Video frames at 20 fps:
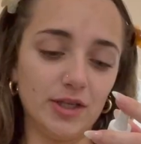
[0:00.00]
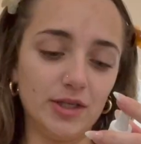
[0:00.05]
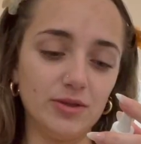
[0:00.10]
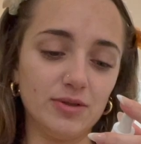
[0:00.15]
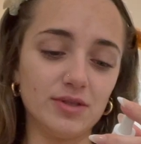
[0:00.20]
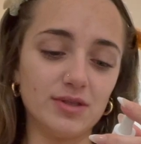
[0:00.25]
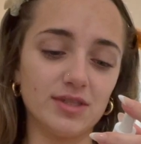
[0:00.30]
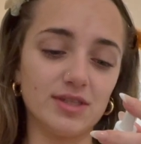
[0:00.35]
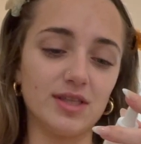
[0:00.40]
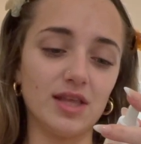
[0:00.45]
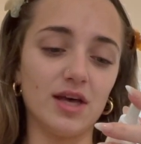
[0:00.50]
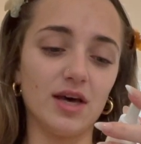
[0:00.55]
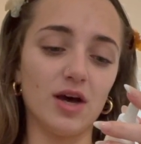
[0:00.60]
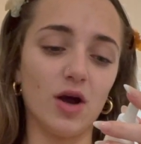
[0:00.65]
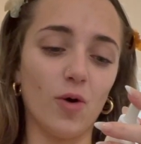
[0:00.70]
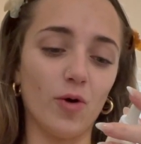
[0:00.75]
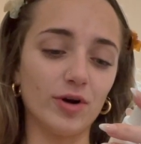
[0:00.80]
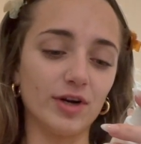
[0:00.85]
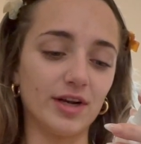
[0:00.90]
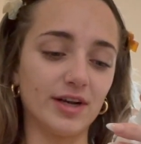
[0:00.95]
use
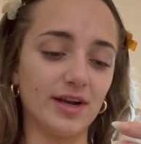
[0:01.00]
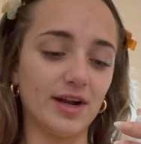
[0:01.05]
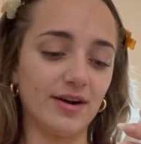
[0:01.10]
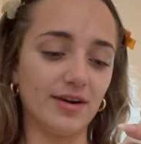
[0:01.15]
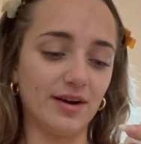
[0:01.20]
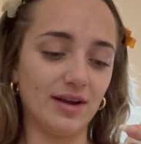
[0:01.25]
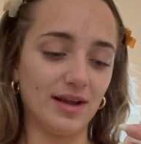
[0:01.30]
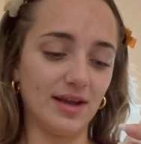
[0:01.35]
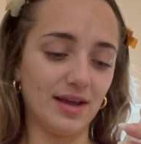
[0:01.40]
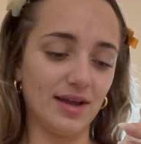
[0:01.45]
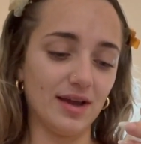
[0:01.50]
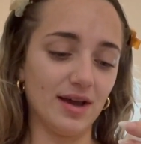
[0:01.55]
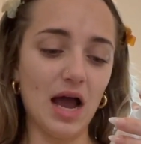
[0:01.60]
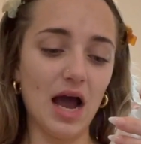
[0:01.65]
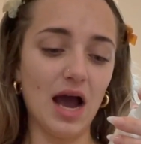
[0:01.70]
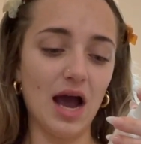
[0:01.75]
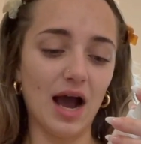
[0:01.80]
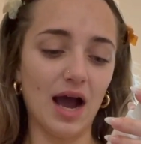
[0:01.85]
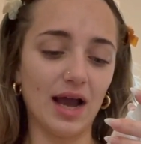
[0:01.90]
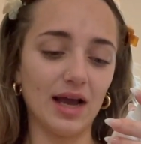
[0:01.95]
the Ordinary
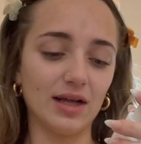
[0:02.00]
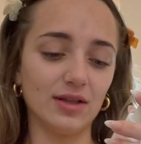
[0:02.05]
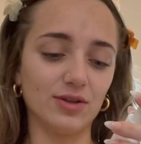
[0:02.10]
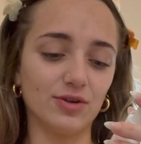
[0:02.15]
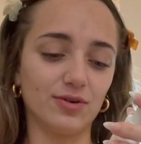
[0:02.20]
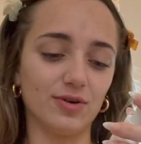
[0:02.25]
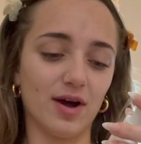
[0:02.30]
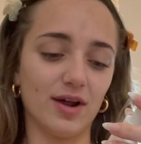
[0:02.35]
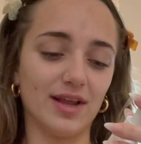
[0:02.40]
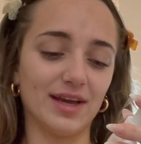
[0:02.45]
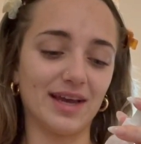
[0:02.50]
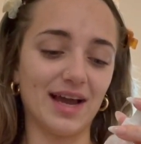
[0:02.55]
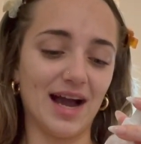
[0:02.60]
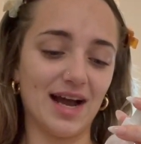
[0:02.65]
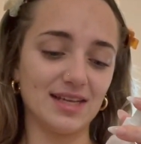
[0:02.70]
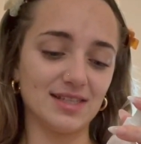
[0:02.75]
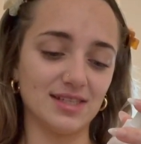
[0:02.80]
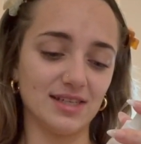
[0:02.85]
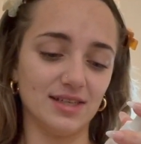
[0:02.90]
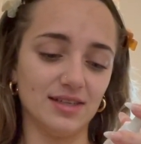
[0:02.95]
hyaluronic
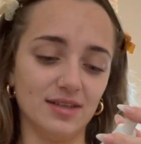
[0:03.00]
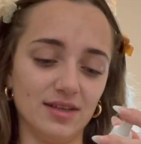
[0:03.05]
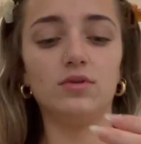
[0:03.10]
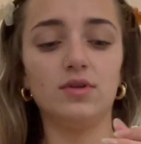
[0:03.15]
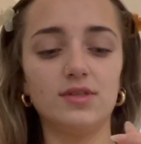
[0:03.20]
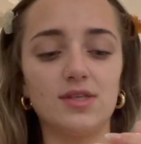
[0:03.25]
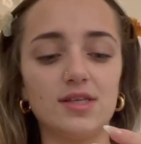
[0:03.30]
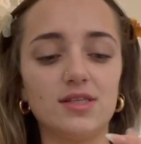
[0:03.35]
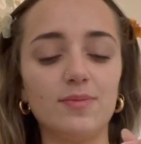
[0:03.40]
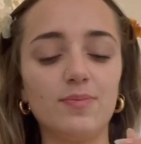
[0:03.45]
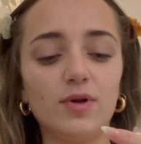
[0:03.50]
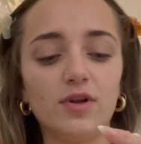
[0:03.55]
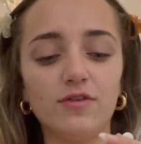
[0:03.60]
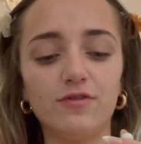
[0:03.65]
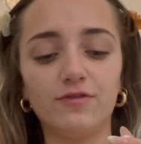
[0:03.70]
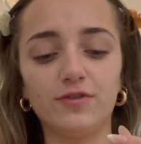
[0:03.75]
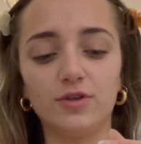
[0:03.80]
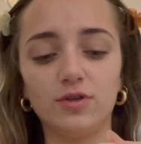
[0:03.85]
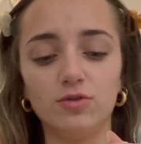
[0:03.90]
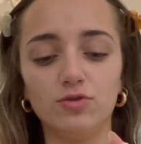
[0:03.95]
acid. It says to put a
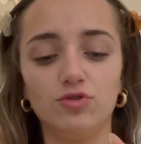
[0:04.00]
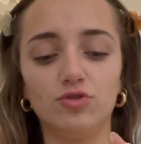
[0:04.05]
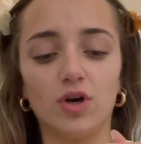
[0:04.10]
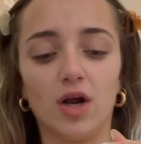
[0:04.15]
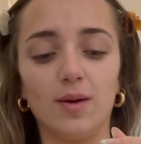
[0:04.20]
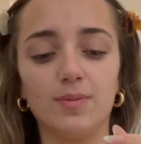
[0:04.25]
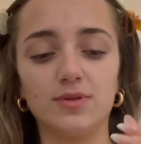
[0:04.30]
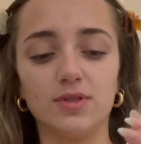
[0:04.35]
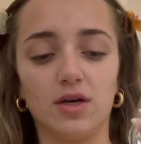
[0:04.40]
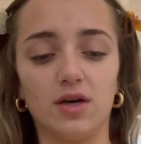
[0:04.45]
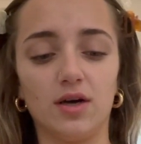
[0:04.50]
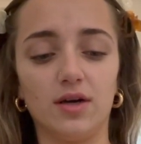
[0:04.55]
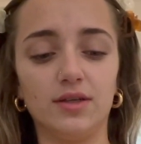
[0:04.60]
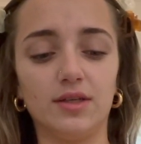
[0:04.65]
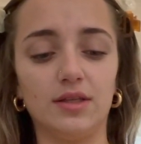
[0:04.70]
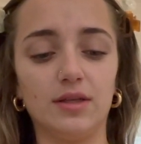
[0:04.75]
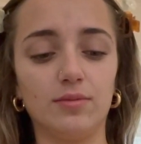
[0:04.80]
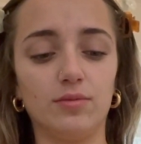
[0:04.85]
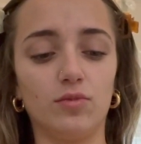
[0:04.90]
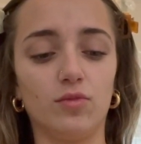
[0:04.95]
few drops on
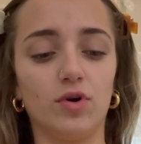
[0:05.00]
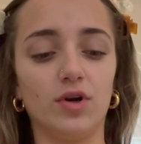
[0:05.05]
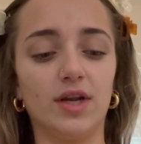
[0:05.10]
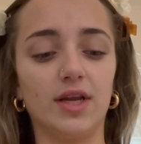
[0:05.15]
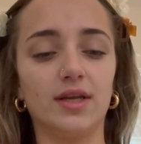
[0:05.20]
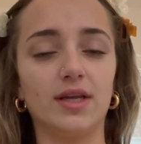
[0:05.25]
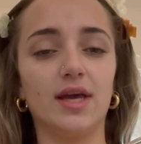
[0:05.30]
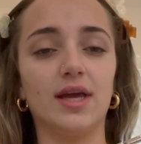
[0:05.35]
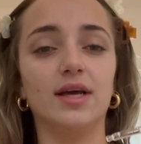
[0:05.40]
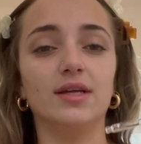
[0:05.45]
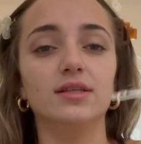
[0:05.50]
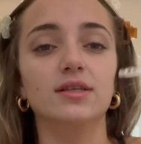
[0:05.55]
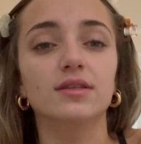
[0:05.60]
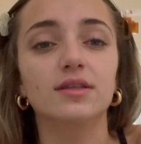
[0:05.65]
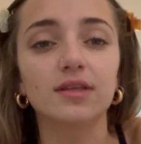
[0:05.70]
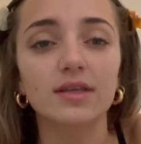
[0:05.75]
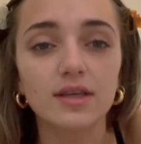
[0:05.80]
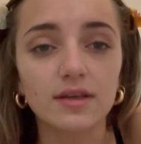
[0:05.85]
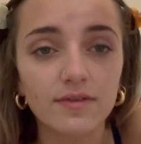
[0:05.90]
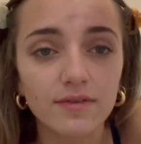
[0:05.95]
in the morning and in
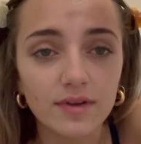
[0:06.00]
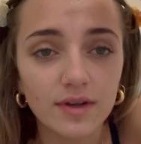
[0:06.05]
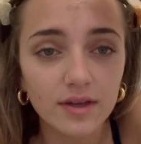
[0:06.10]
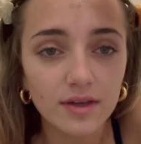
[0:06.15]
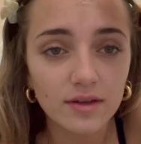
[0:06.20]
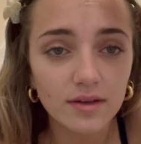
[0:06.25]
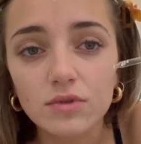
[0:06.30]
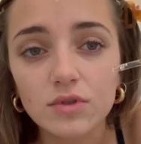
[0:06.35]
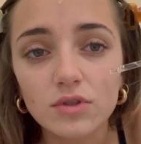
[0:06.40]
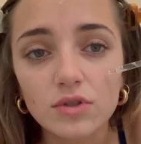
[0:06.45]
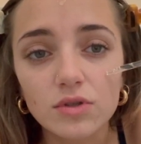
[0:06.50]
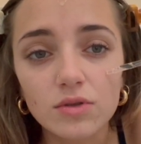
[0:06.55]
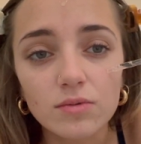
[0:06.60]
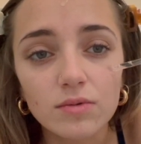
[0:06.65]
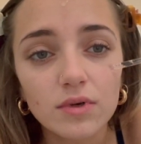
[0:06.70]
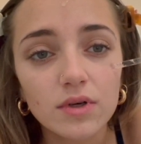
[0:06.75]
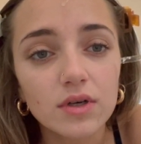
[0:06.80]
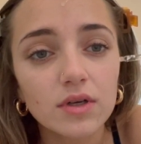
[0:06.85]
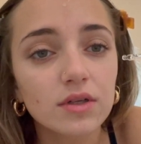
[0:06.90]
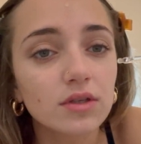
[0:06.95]
the evening. Just do
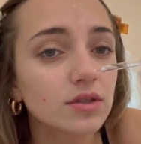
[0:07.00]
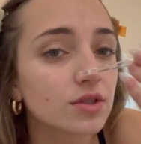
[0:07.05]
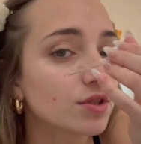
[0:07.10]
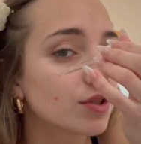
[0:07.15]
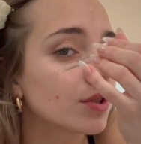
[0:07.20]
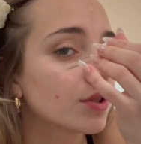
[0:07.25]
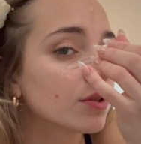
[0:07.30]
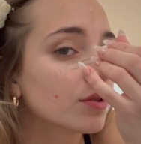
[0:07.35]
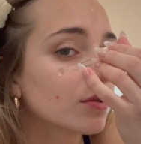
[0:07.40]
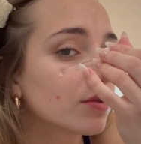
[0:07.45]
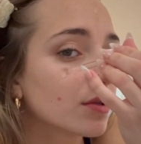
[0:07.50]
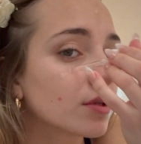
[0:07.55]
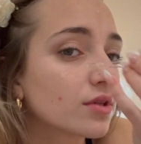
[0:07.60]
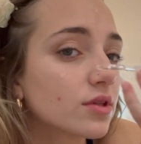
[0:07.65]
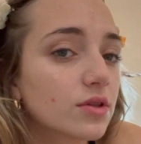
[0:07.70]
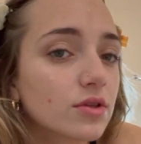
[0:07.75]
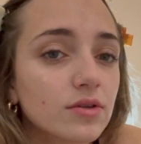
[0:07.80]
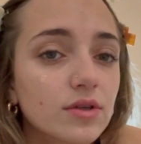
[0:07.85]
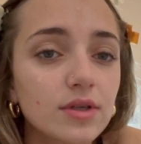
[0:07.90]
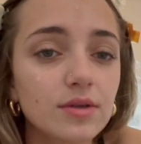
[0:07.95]
1, 2,
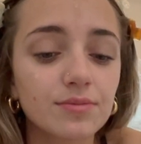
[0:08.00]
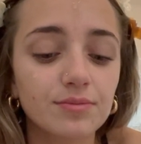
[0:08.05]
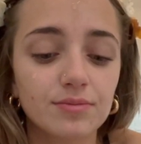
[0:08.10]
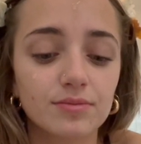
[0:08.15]
and 3.